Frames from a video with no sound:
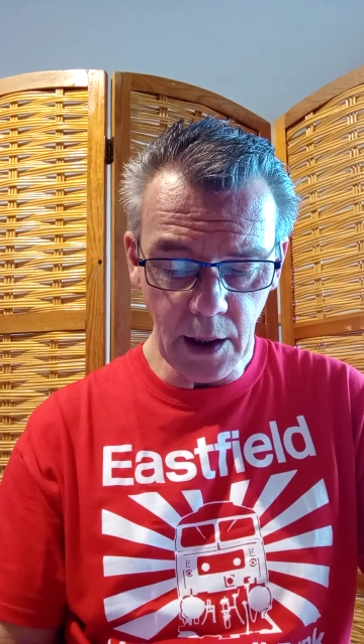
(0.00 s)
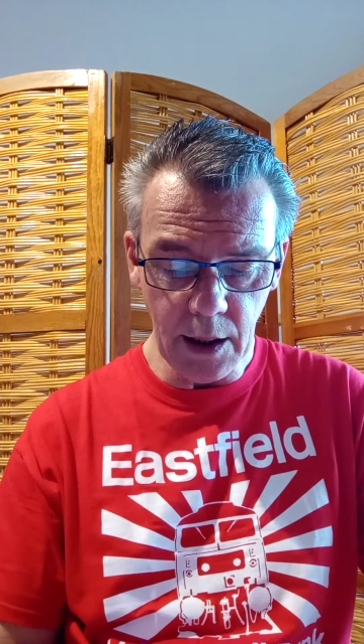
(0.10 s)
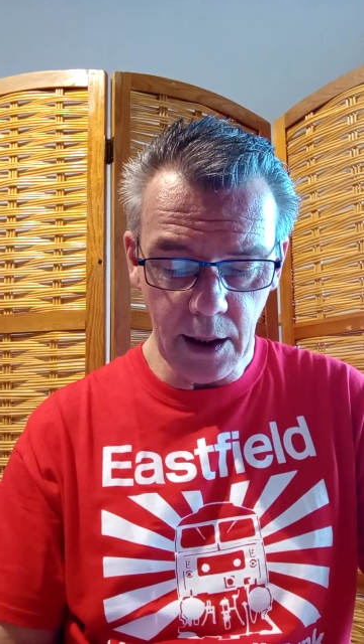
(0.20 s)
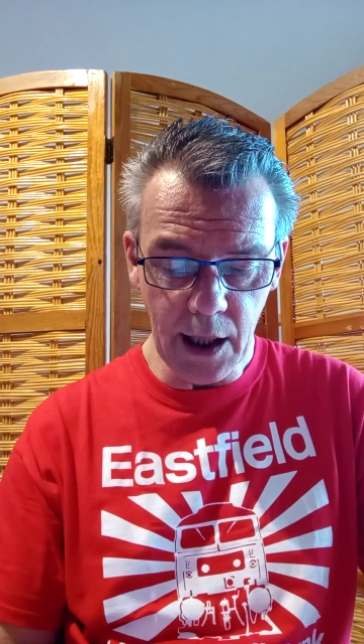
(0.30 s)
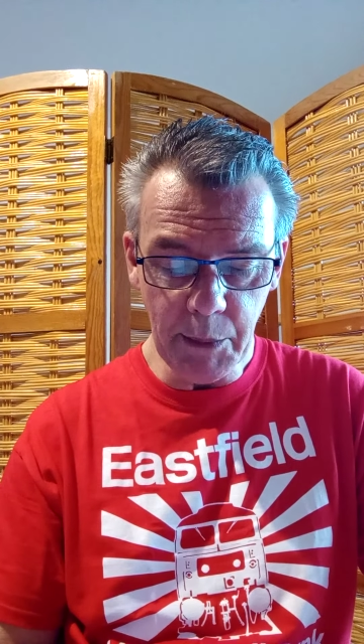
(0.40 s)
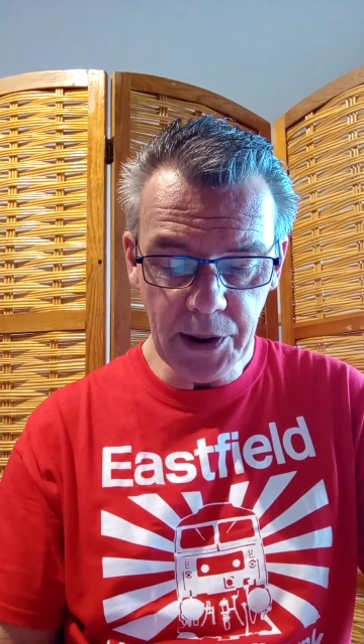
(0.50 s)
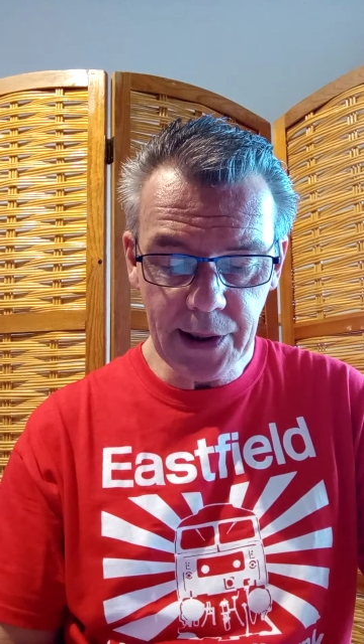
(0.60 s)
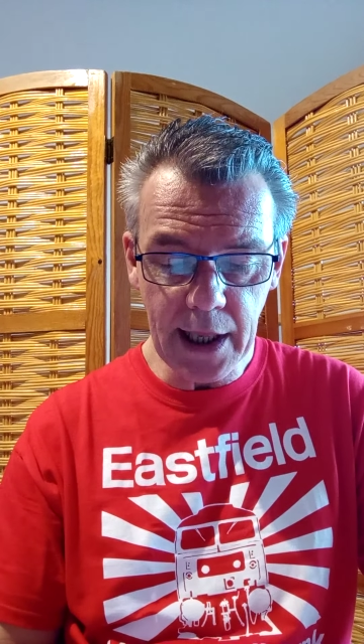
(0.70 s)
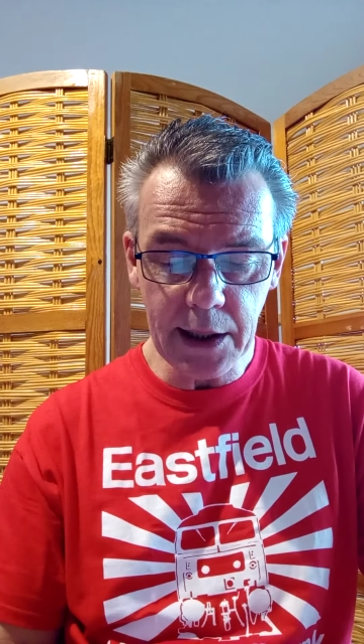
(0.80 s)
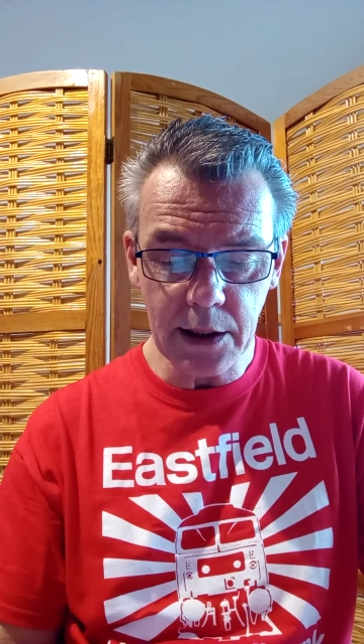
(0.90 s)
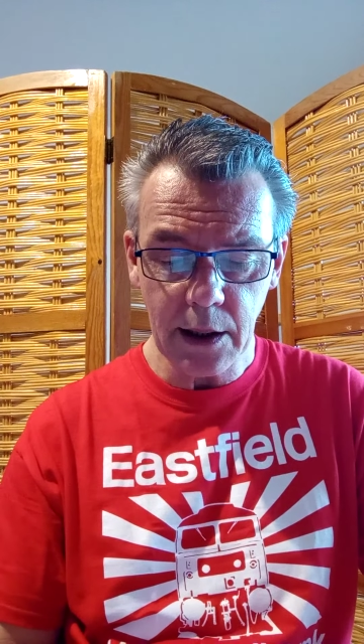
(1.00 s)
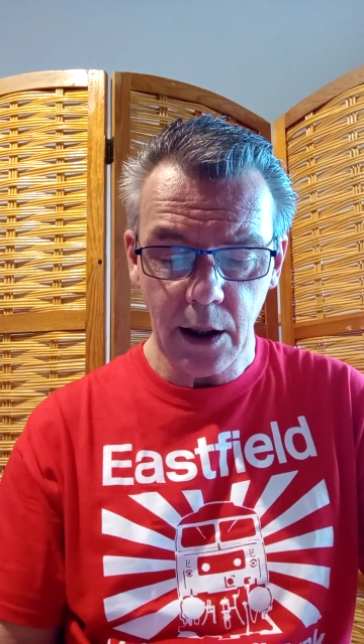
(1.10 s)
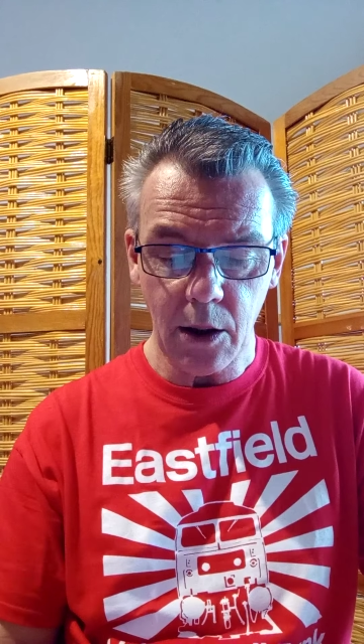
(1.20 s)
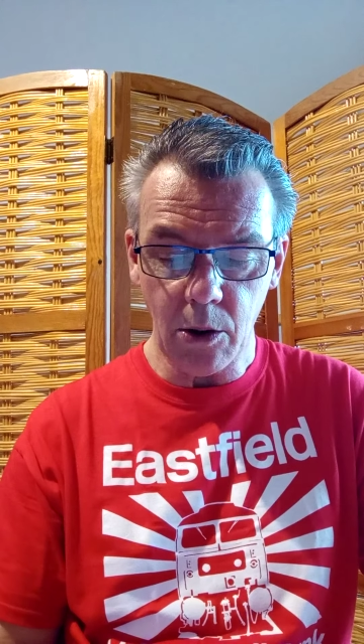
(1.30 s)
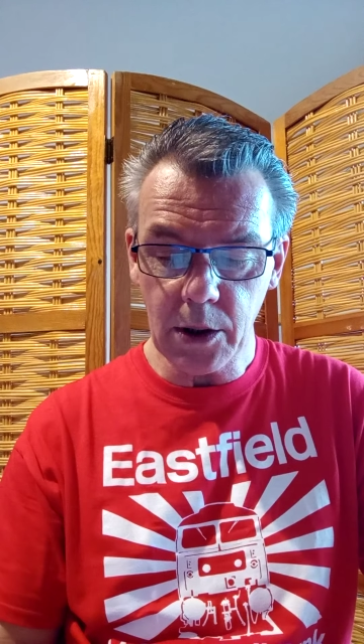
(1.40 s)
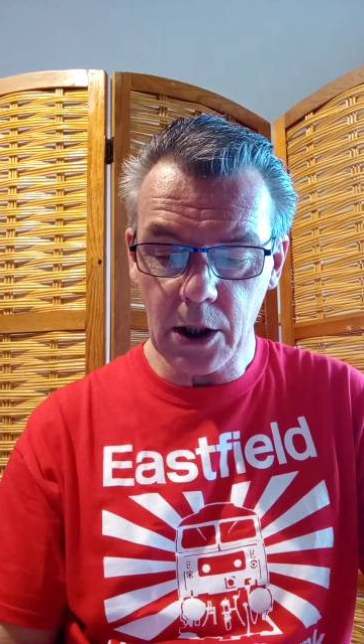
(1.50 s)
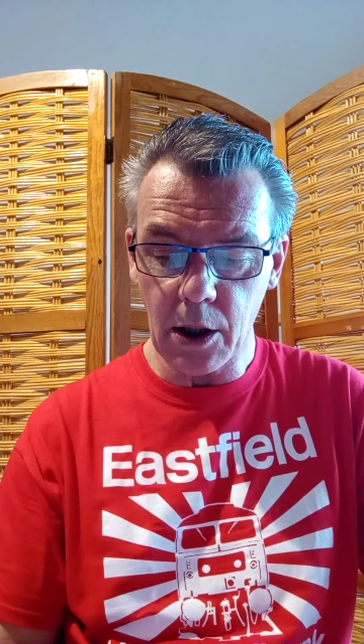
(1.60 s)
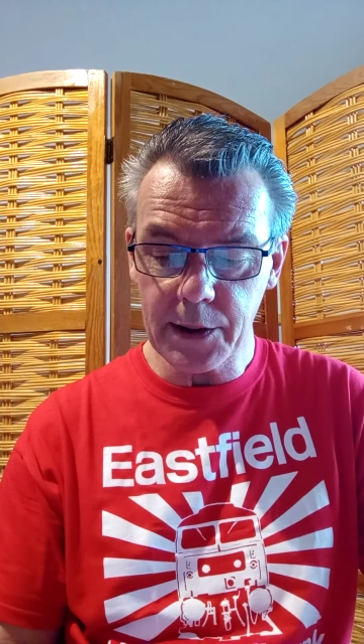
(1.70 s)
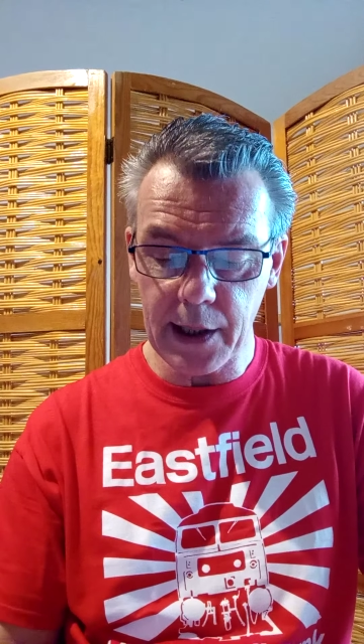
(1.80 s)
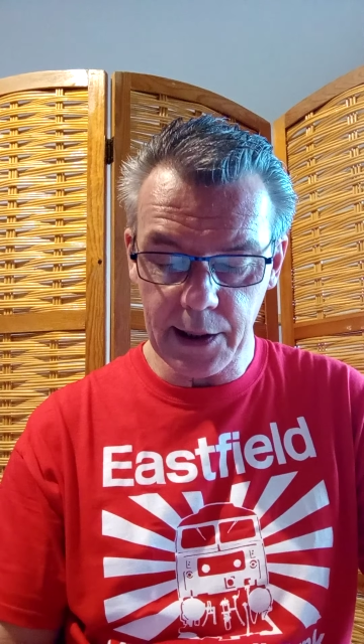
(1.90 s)
I must say that all the
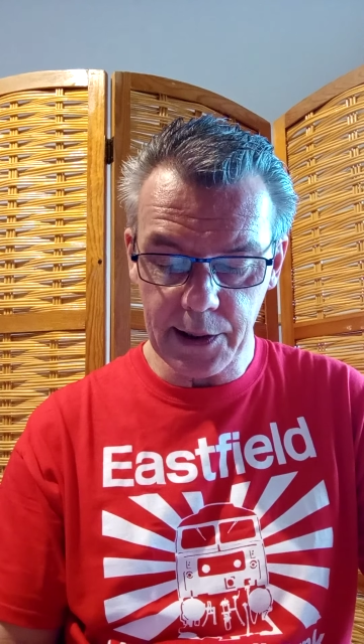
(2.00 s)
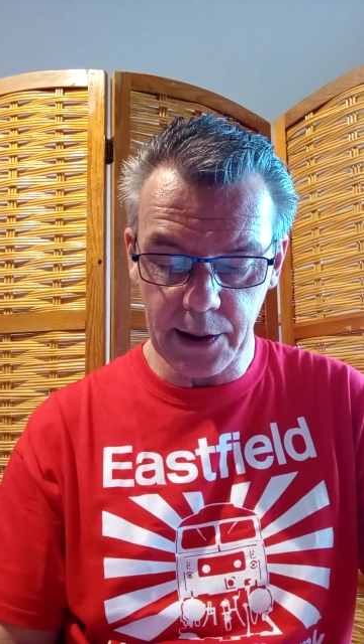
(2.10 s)
contents